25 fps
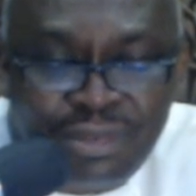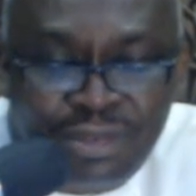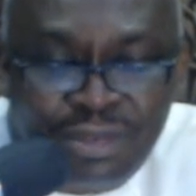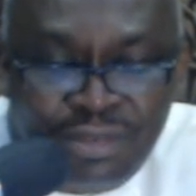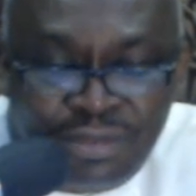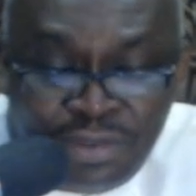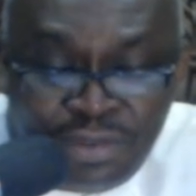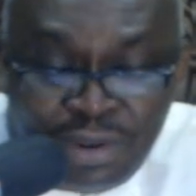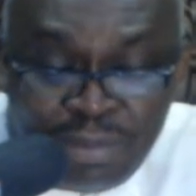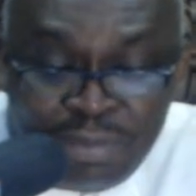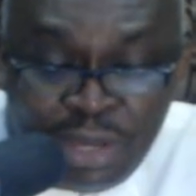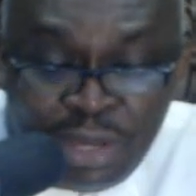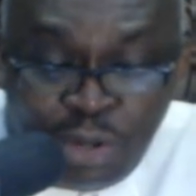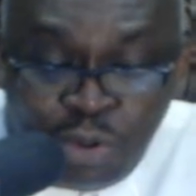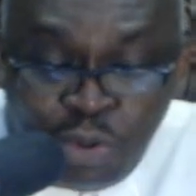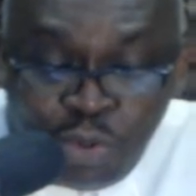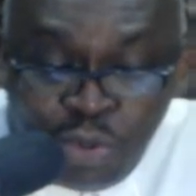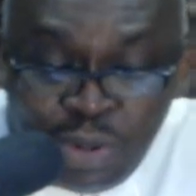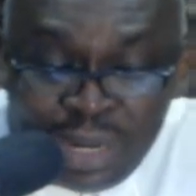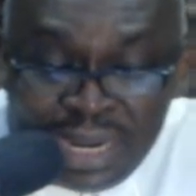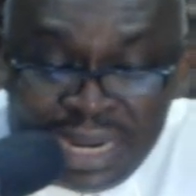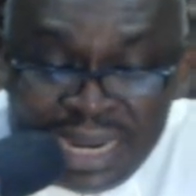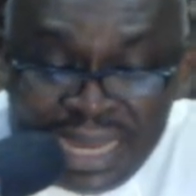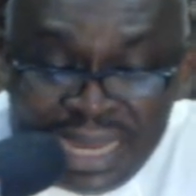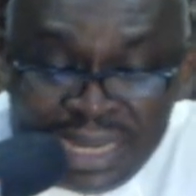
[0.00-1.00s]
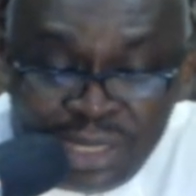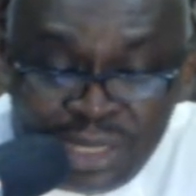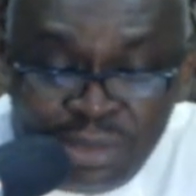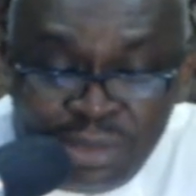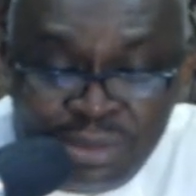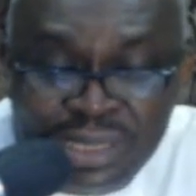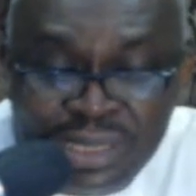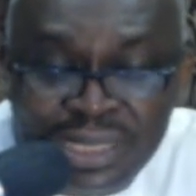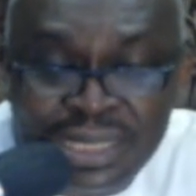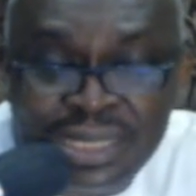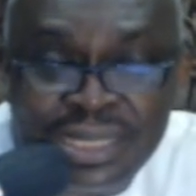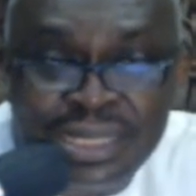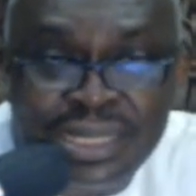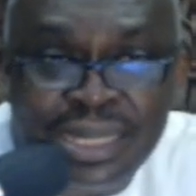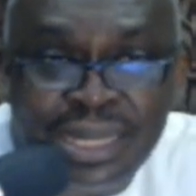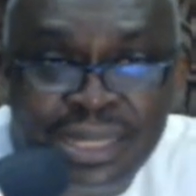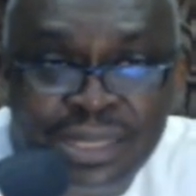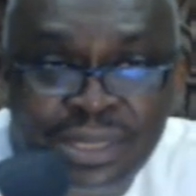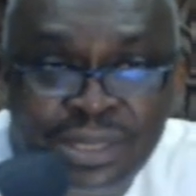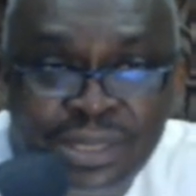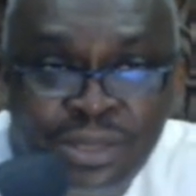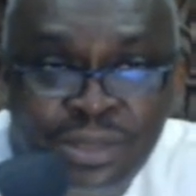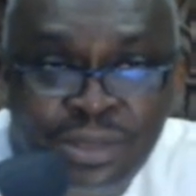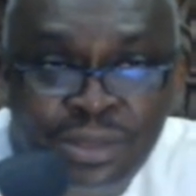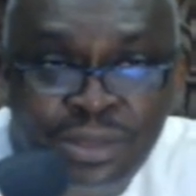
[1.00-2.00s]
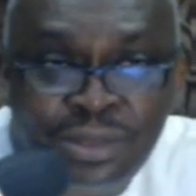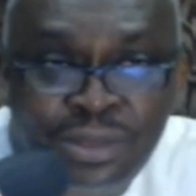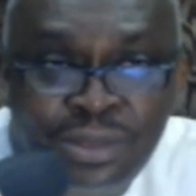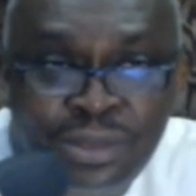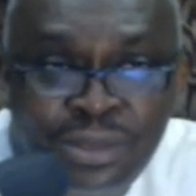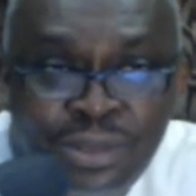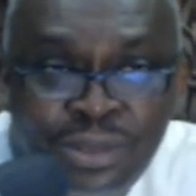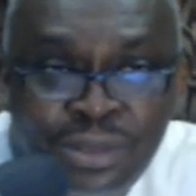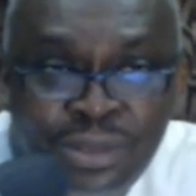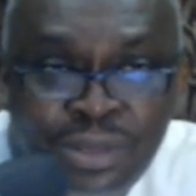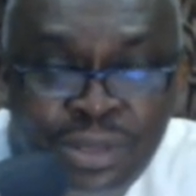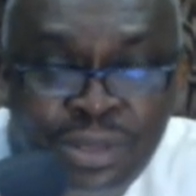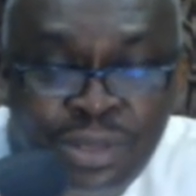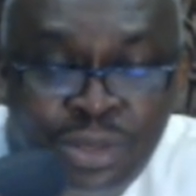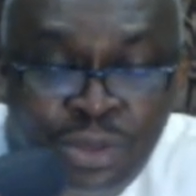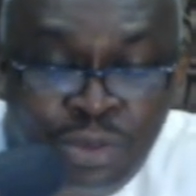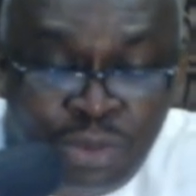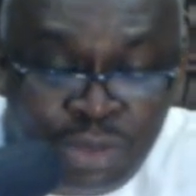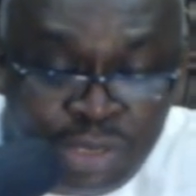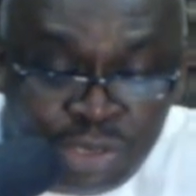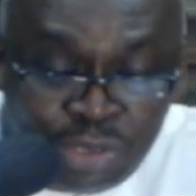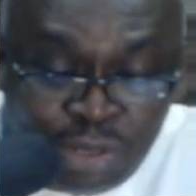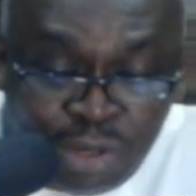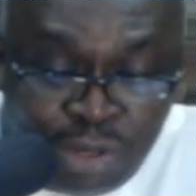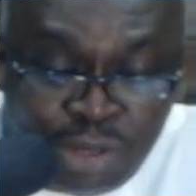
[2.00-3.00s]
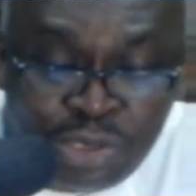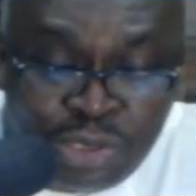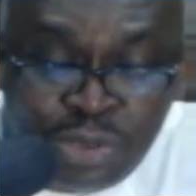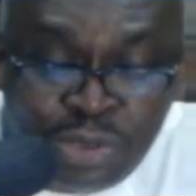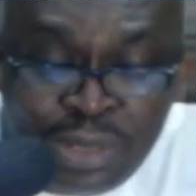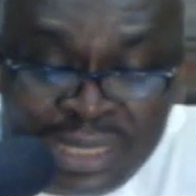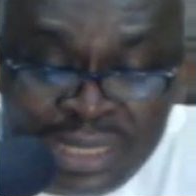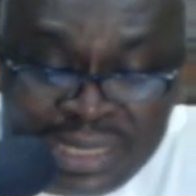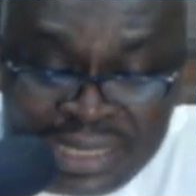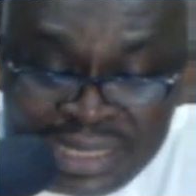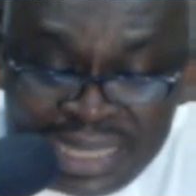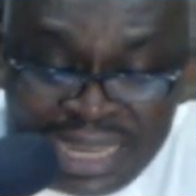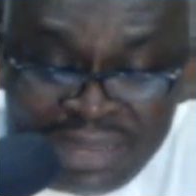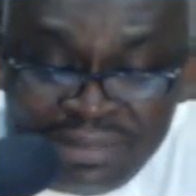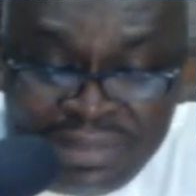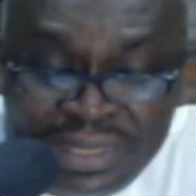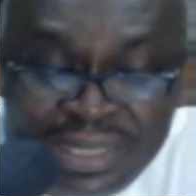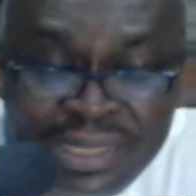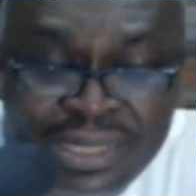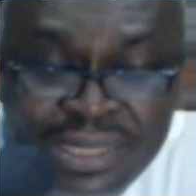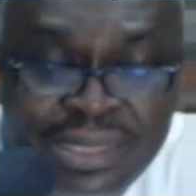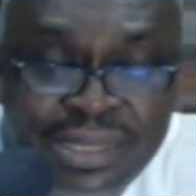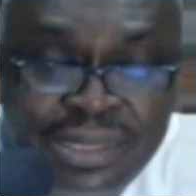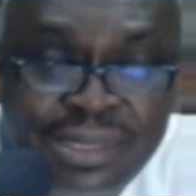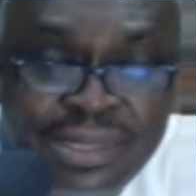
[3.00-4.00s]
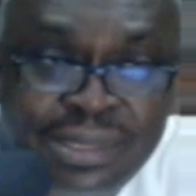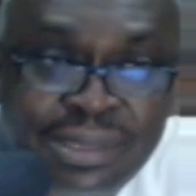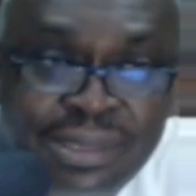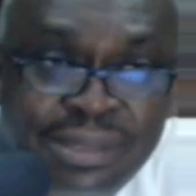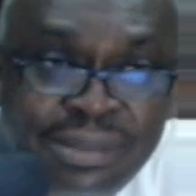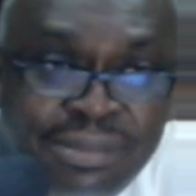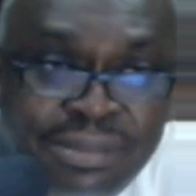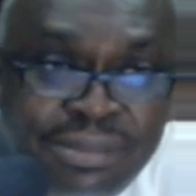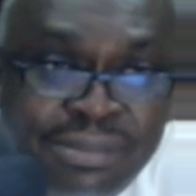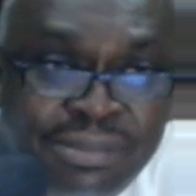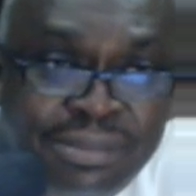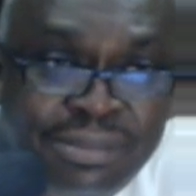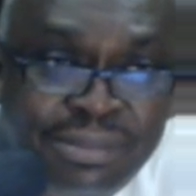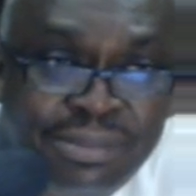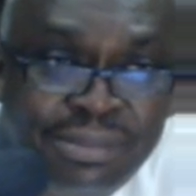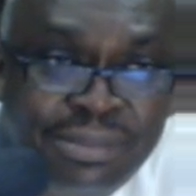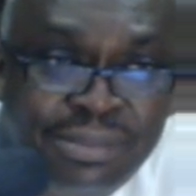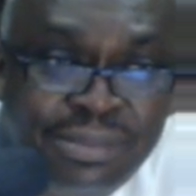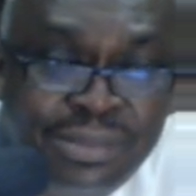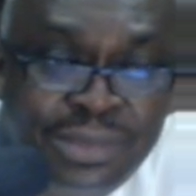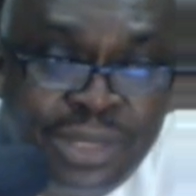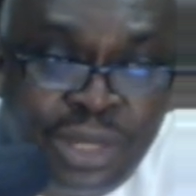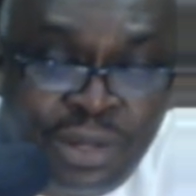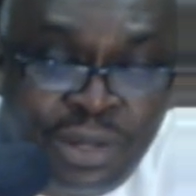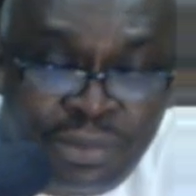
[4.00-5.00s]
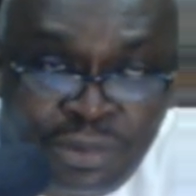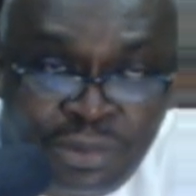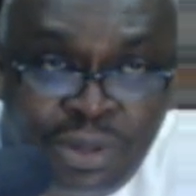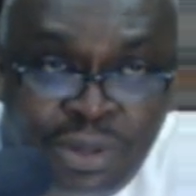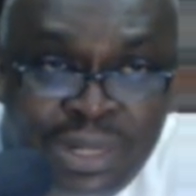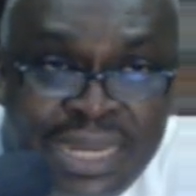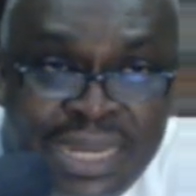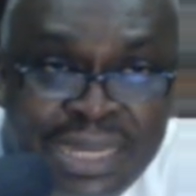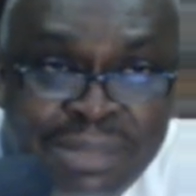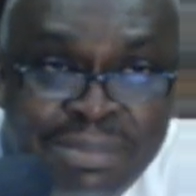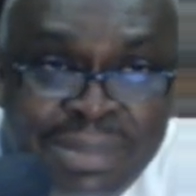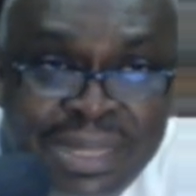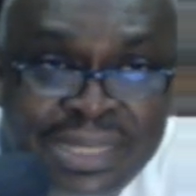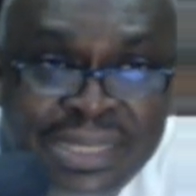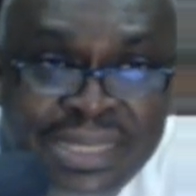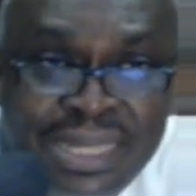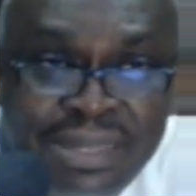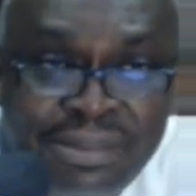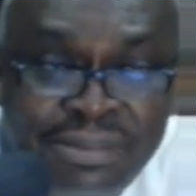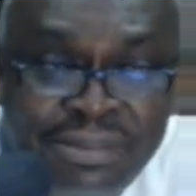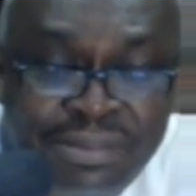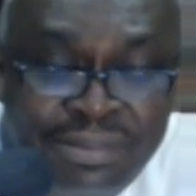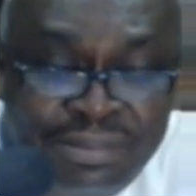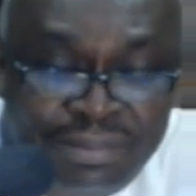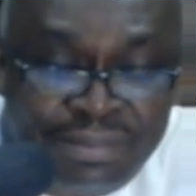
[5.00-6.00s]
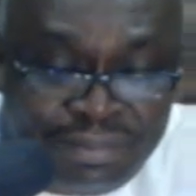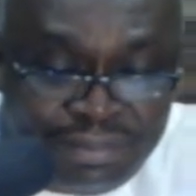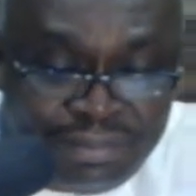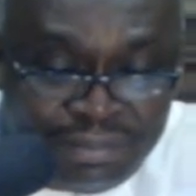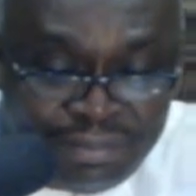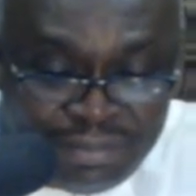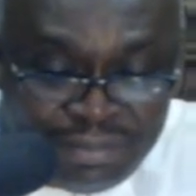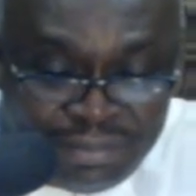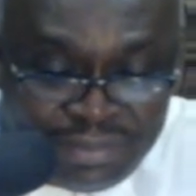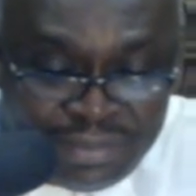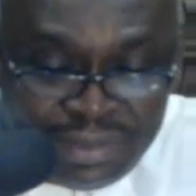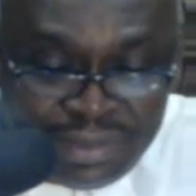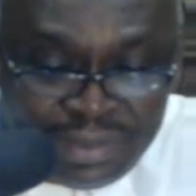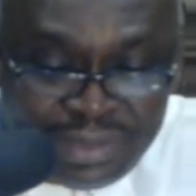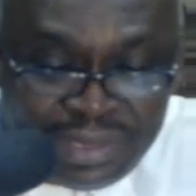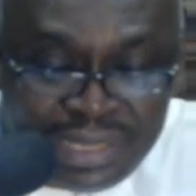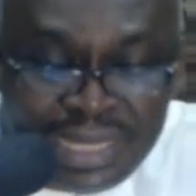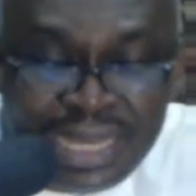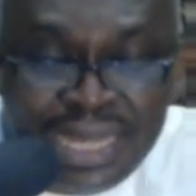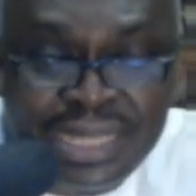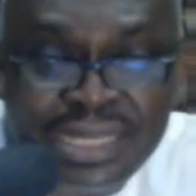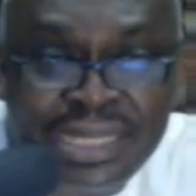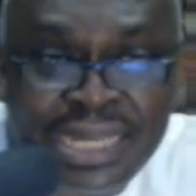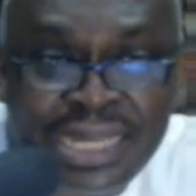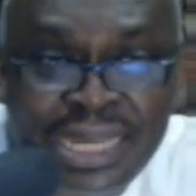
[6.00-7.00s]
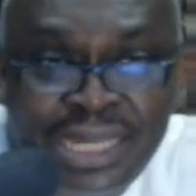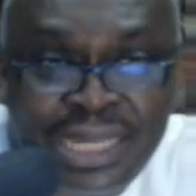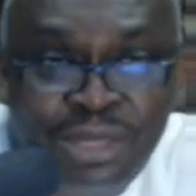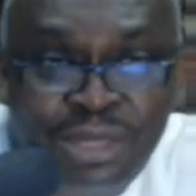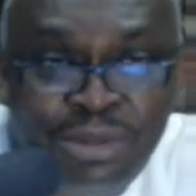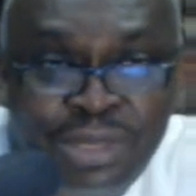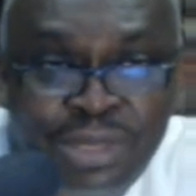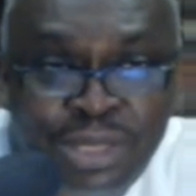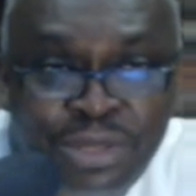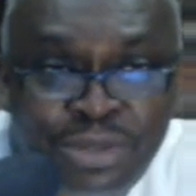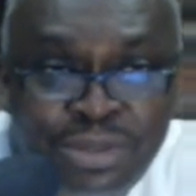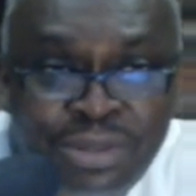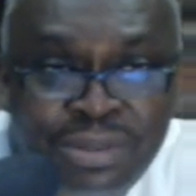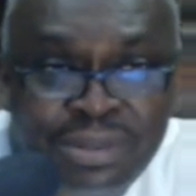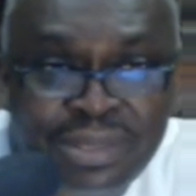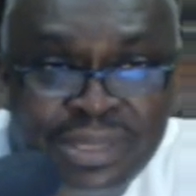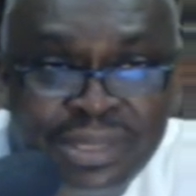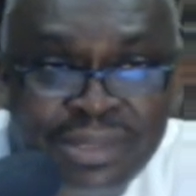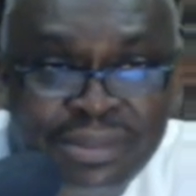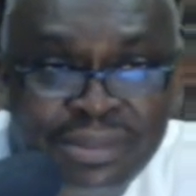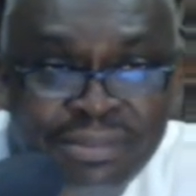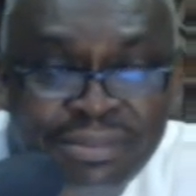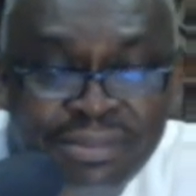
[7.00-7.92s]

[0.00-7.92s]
from a queen like you, sisters, who is also a servant of God like myself. See, I'm telling you the truth.